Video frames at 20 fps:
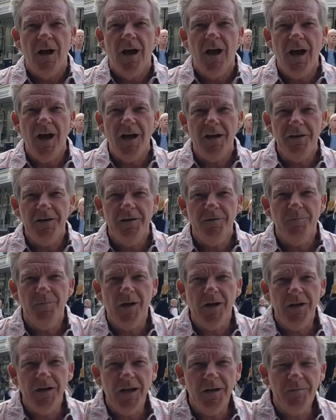Hi,
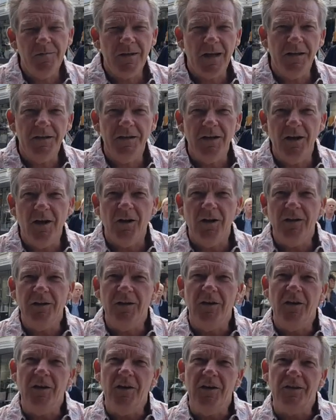my name's Andy
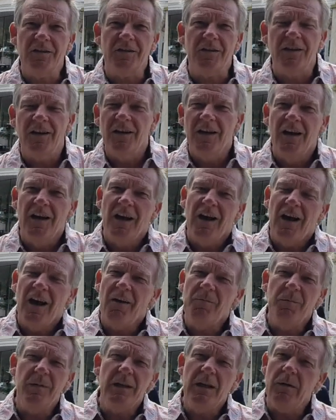Hollinghurst.
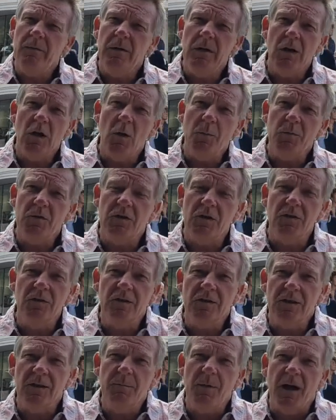I've been given an
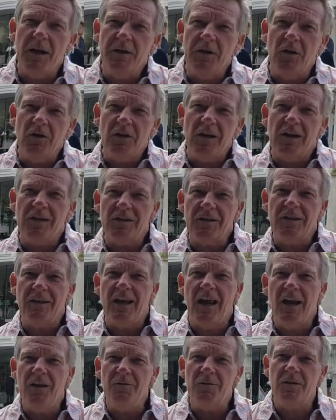opportunity by Doncaster
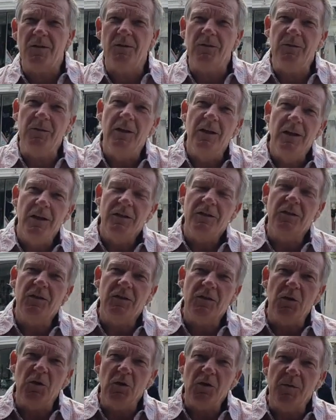Council
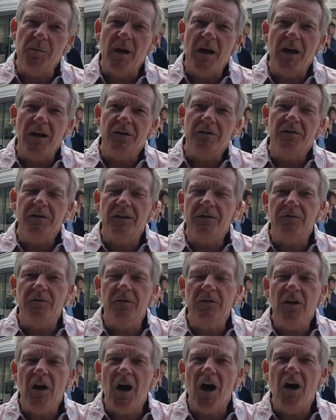to talk about
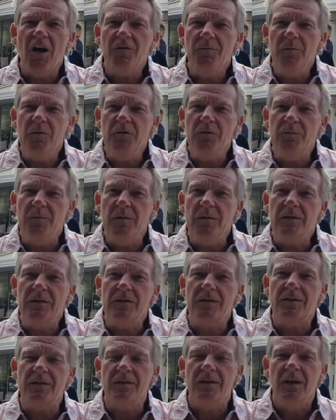different art
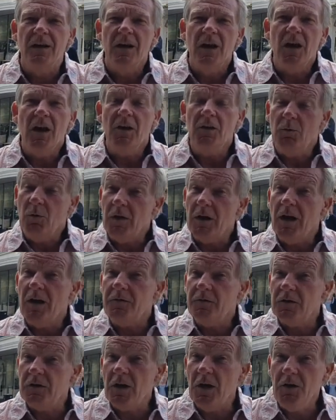movements and the one
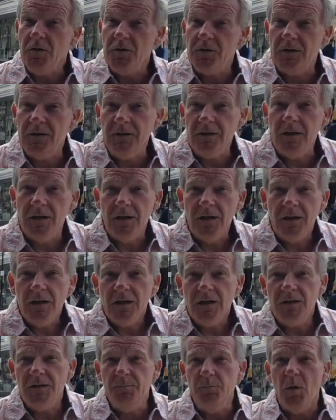I've chosen
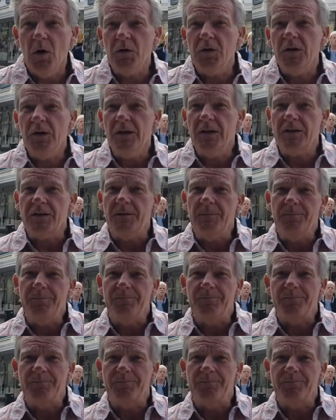is modernism.